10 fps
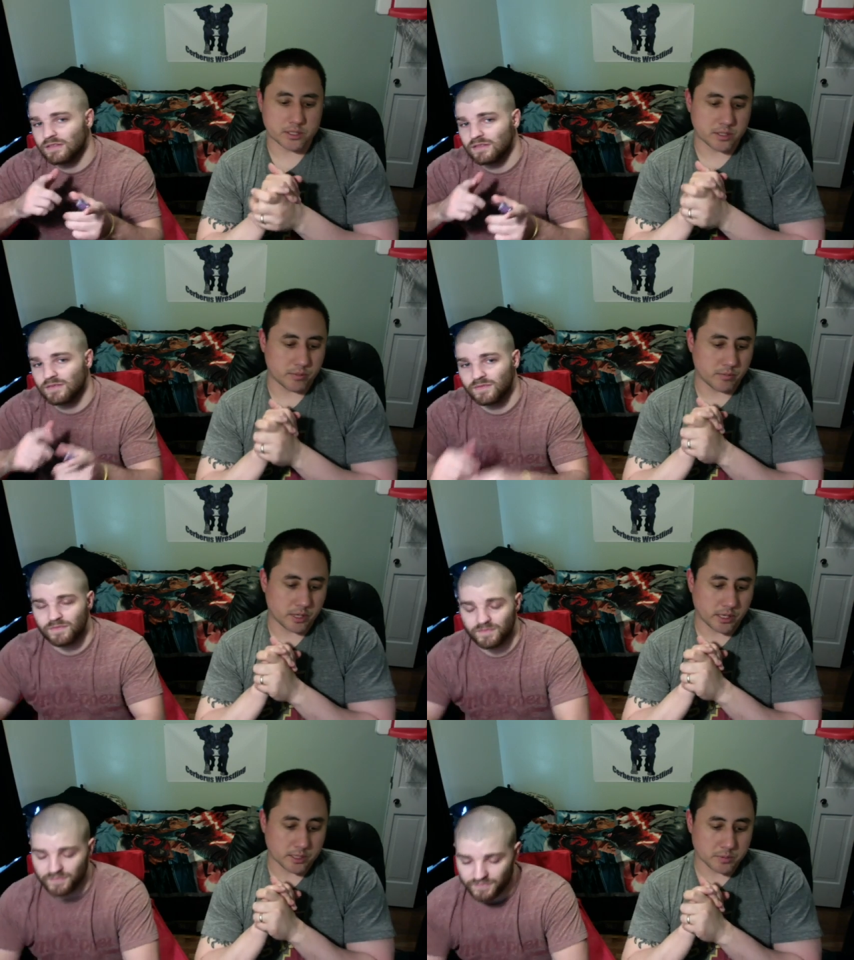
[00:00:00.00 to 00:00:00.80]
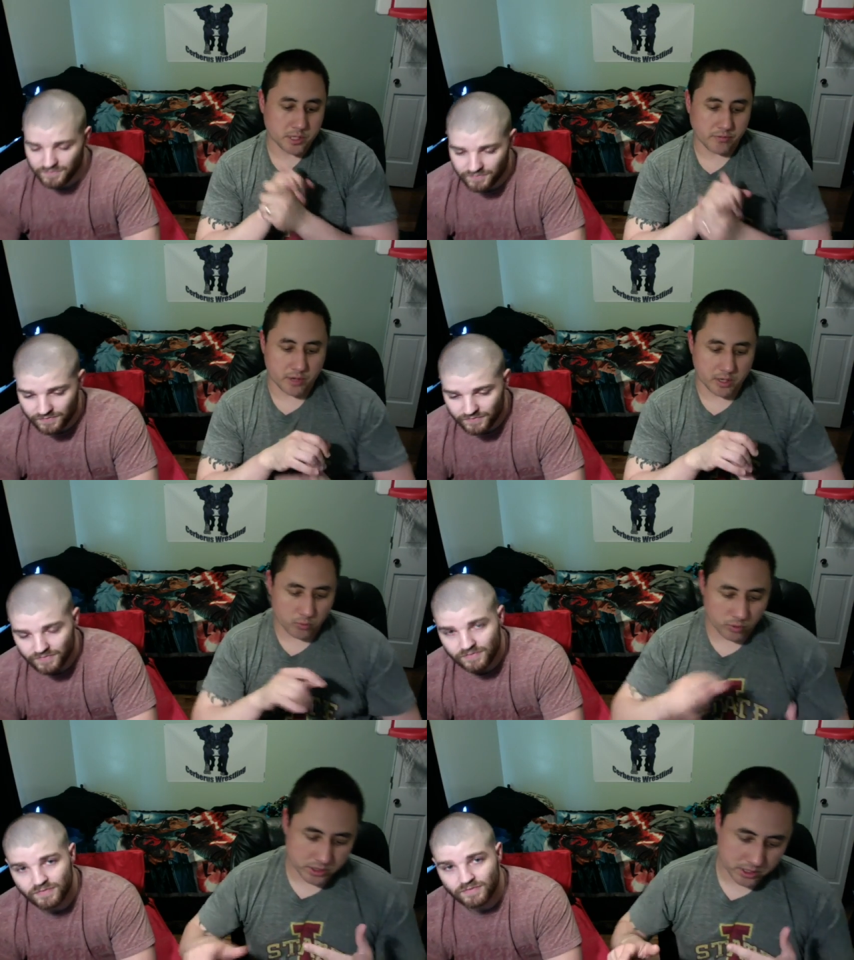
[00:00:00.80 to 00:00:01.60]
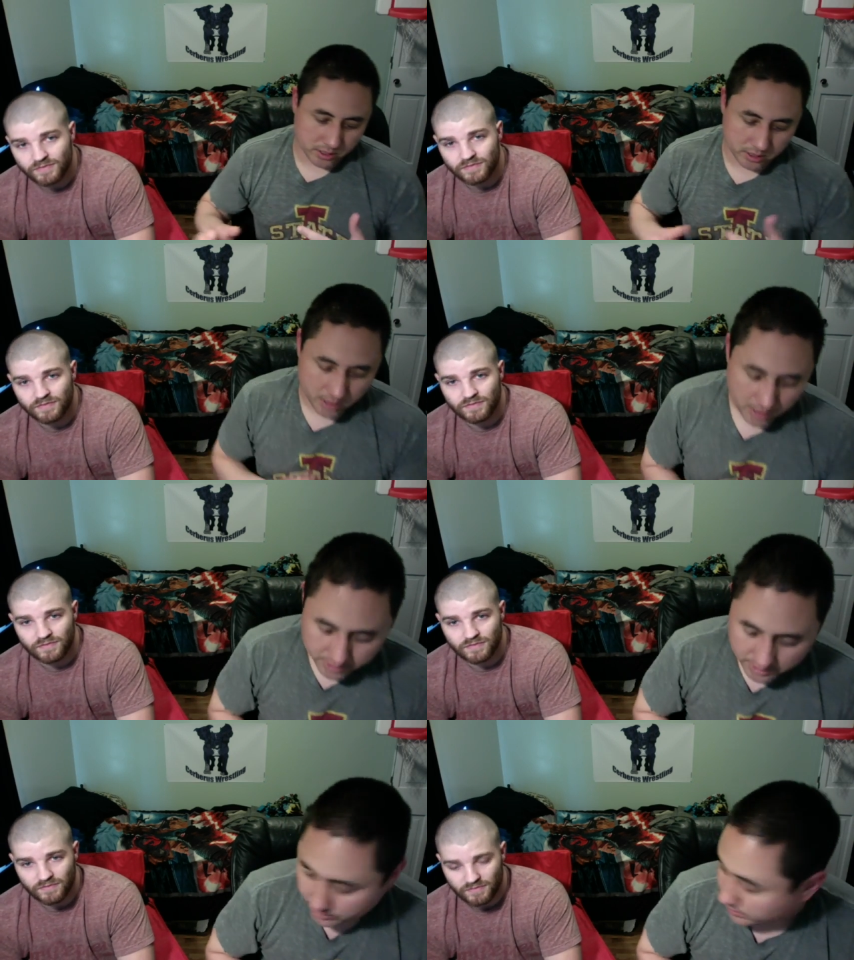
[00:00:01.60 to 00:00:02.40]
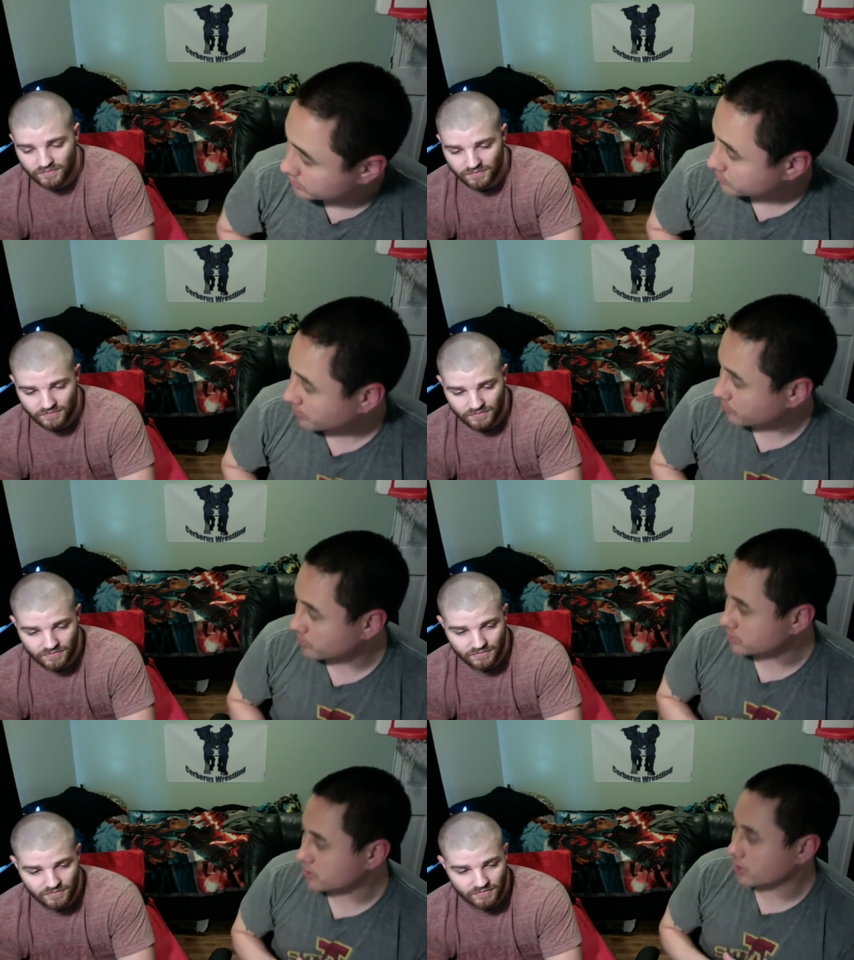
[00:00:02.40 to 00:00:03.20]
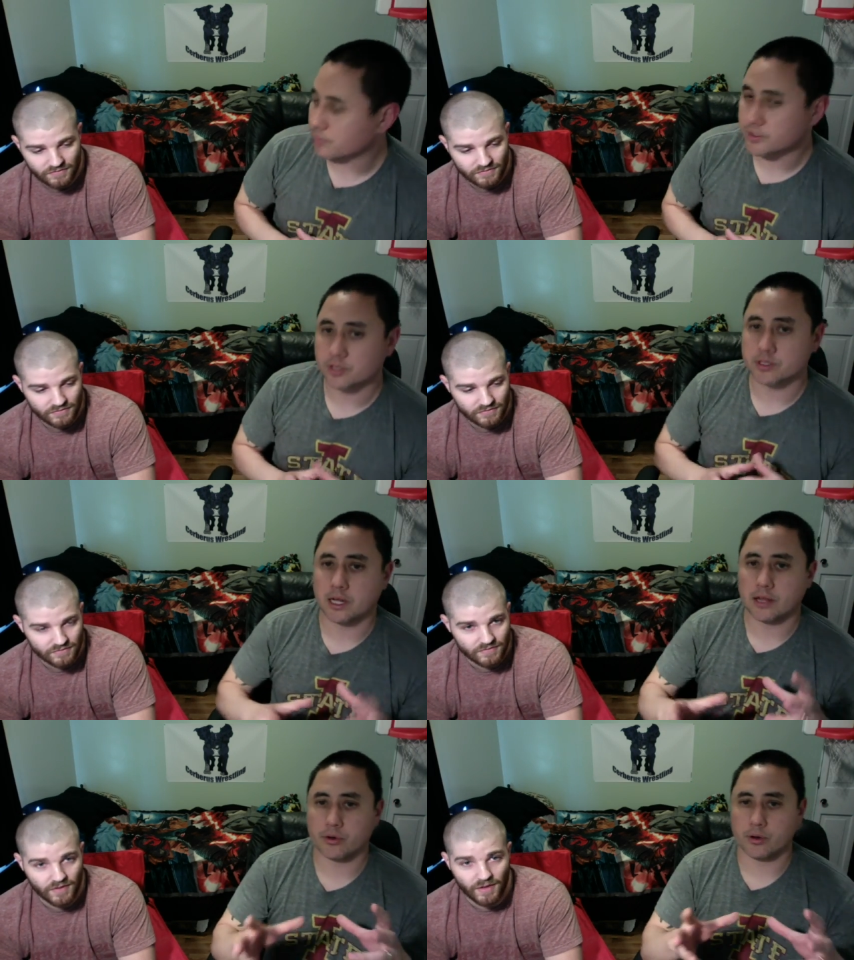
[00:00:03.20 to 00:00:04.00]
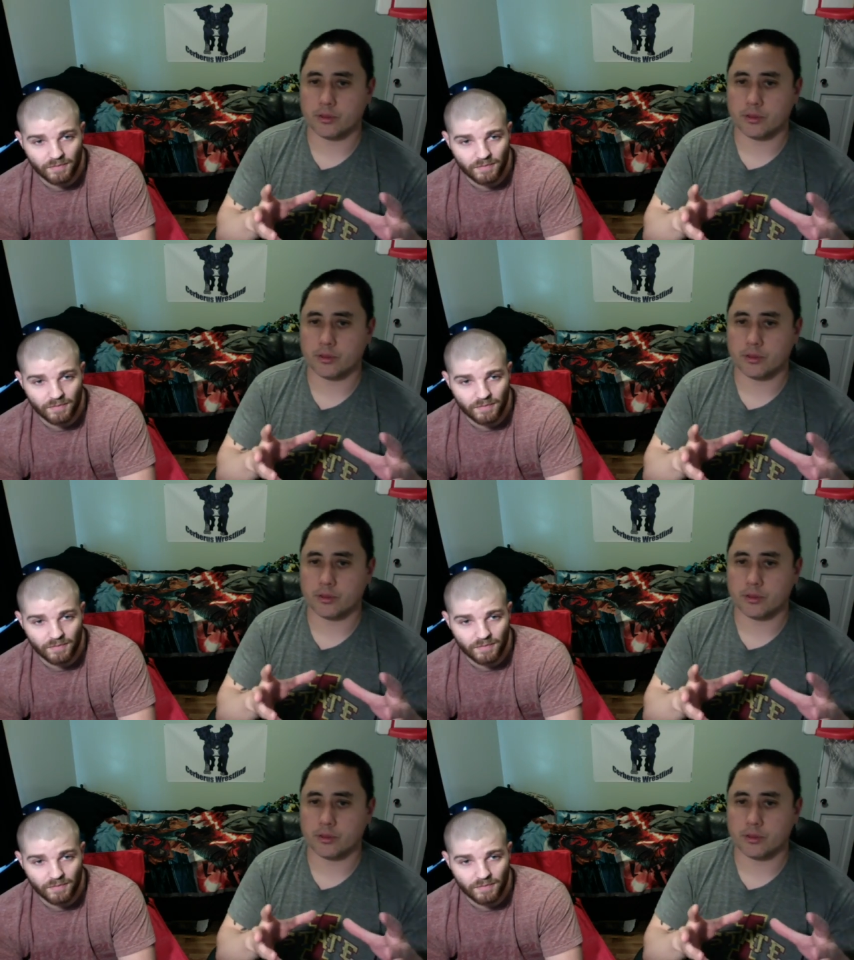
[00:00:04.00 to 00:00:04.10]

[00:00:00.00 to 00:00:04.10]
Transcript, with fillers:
Speaker 1: some, get some stuff on. Once uh, Tyler hits me up with those other episodes, I'll throw yep.